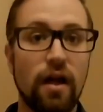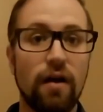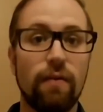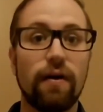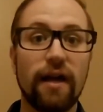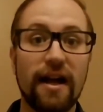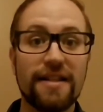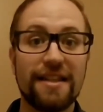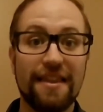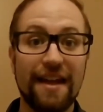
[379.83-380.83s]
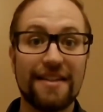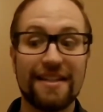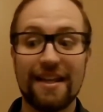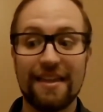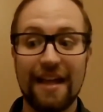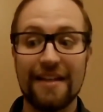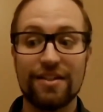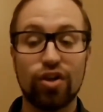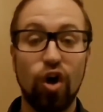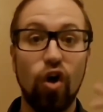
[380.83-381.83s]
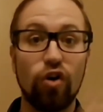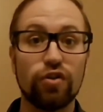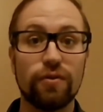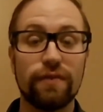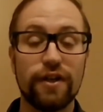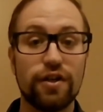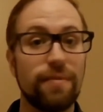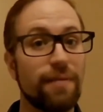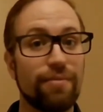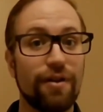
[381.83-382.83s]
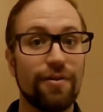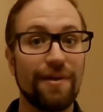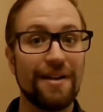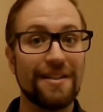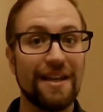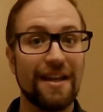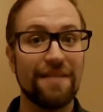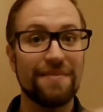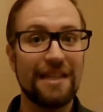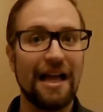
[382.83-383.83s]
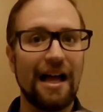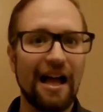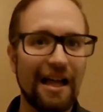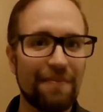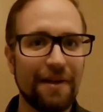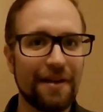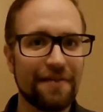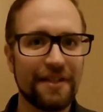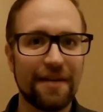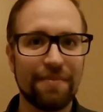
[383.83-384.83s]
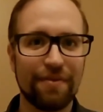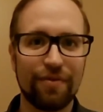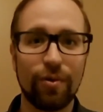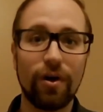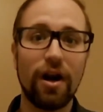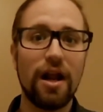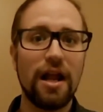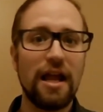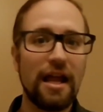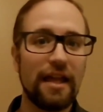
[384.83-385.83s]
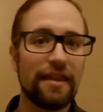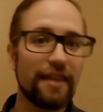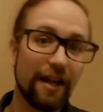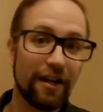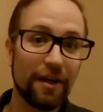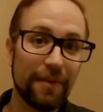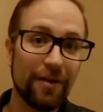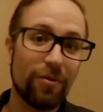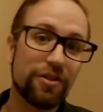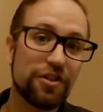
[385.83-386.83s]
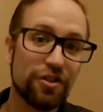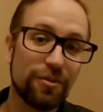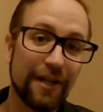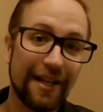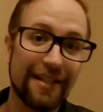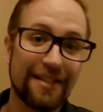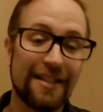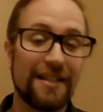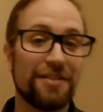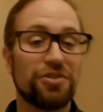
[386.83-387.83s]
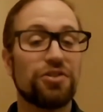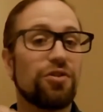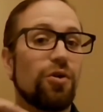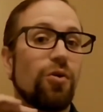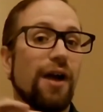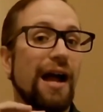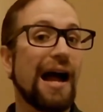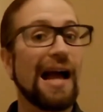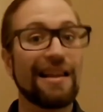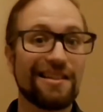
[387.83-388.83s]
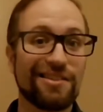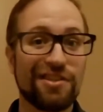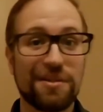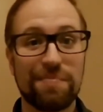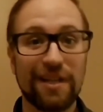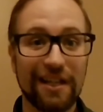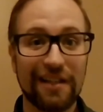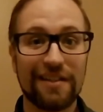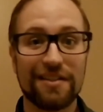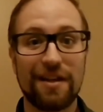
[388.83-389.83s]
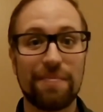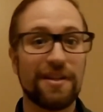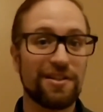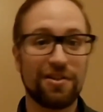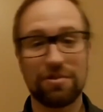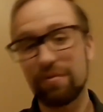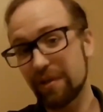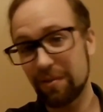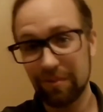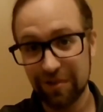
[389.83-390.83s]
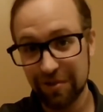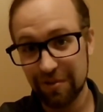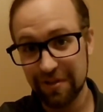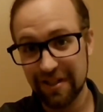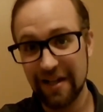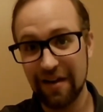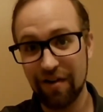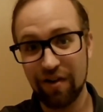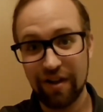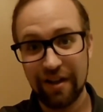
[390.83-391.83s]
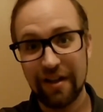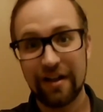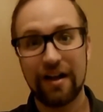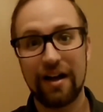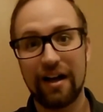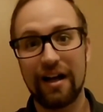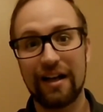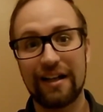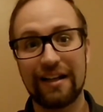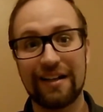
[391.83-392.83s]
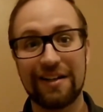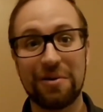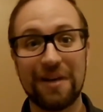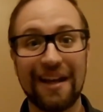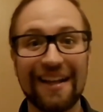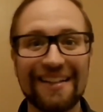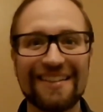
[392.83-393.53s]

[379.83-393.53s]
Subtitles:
Well guys, that's it. That is Call to Adventure by Brotherwise Games. I may have said it before. They are going to be at Origins 2019, so I highly suggest picking this up. It is also available in stores now. Go get it.